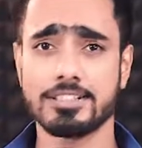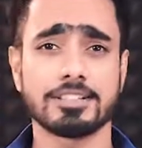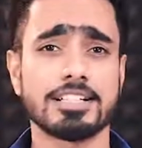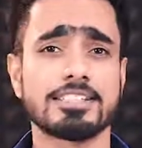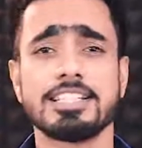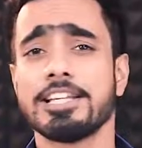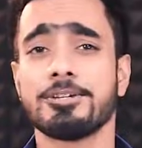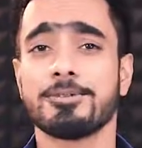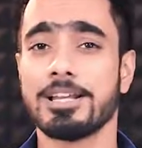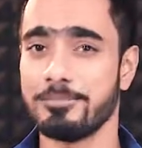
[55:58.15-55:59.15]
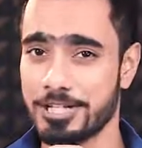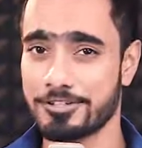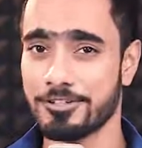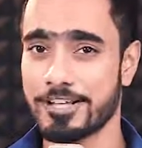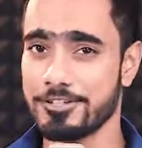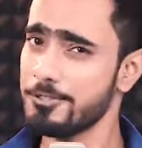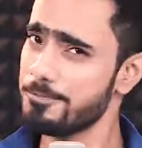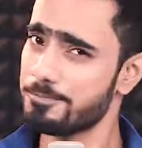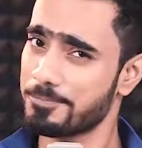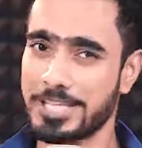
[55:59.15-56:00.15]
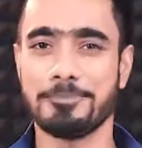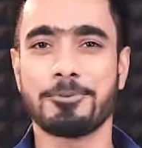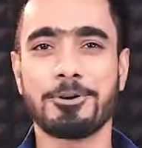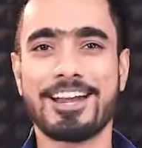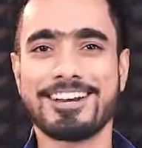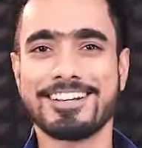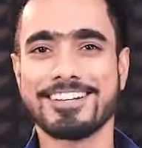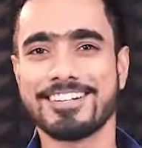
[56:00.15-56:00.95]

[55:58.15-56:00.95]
Till then, stay tuned and make sure that you keep creating.